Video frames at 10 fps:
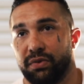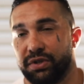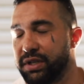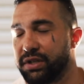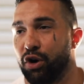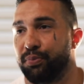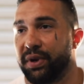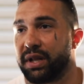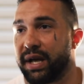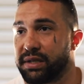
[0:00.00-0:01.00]
just
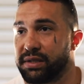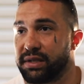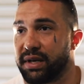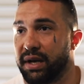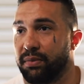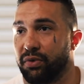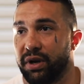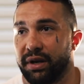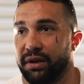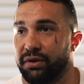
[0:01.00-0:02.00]
open class this time. We're
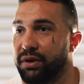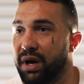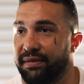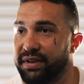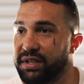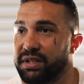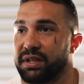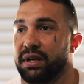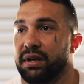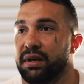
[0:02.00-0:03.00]
not going to do novice.
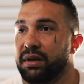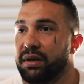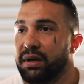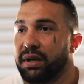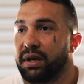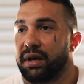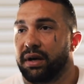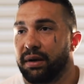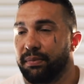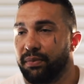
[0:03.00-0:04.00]

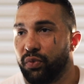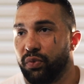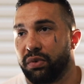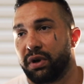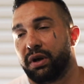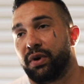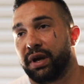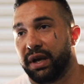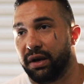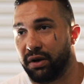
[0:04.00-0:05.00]
We're going to want
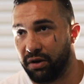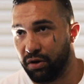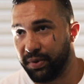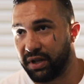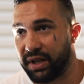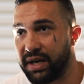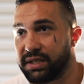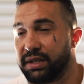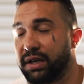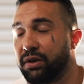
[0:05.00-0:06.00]
to hit an open
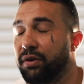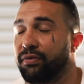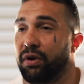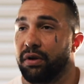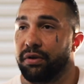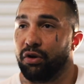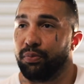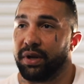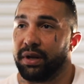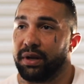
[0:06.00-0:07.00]
class and take an overall and
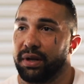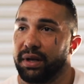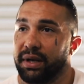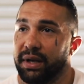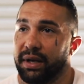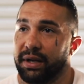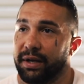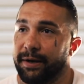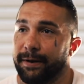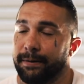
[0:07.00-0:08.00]
open. And
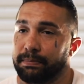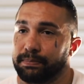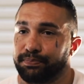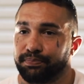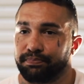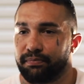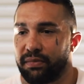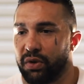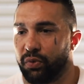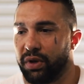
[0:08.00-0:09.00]

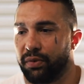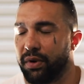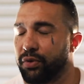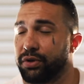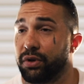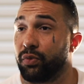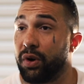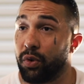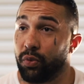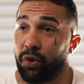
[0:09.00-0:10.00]
really what
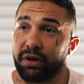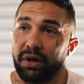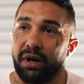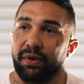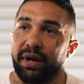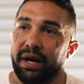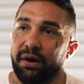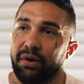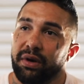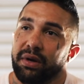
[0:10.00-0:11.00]
we're working on right now